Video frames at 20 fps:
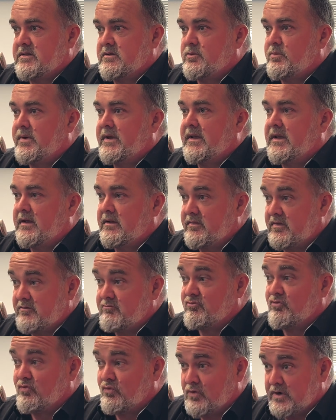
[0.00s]
there'll be the
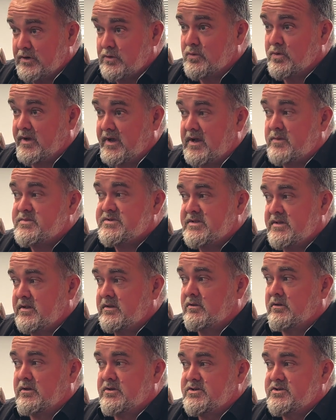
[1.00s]
real gaps in their
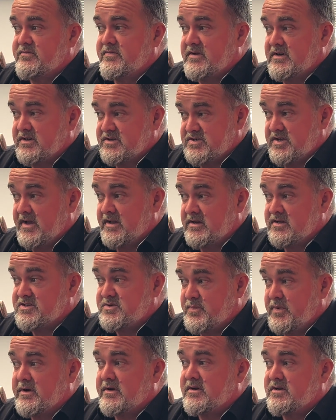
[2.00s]
knowledge of and
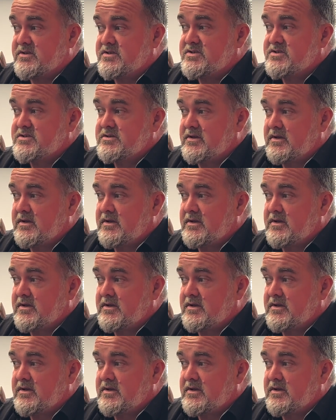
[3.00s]
experience,